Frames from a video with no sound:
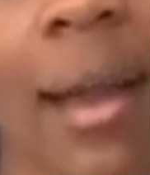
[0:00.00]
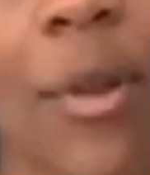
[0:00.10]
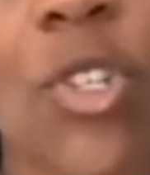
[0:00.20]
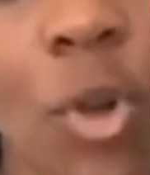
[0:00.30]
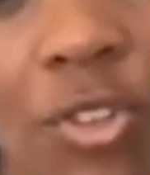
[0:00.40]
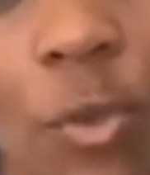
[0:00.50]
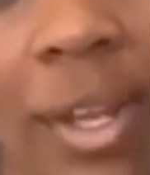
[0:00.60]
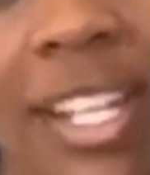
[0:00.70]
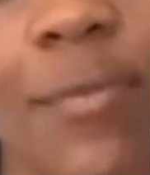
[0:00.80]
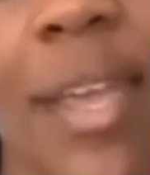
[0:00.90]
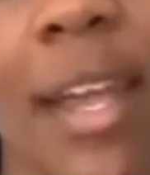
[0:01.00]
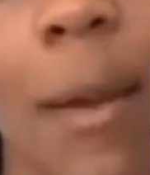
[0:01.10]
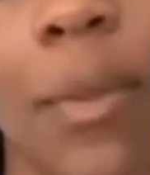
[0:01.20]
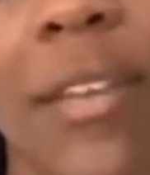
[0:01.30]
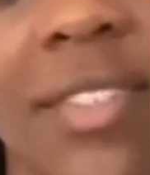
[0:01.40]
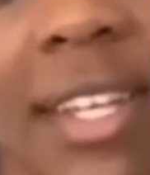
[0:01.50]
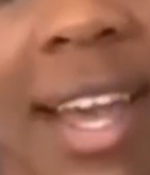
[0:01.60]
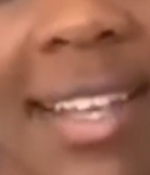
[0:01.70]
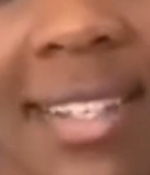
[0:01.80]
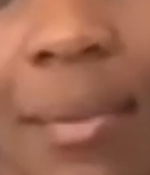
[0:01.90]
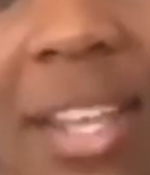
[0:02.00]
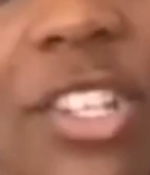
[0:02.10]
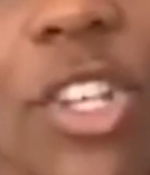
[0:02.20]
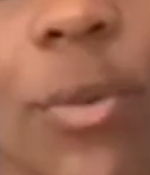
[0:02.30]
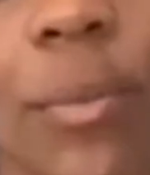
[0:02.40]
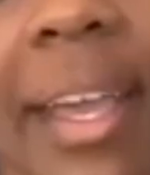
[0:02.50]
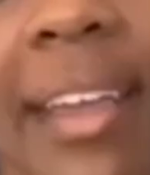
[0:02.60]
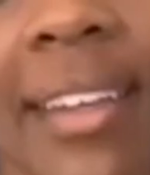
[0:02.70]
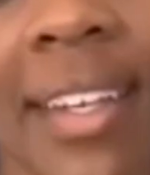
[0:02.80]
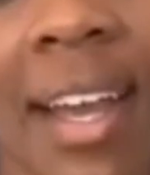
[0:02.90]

But George Floyd is being uplifted as an amazing human being.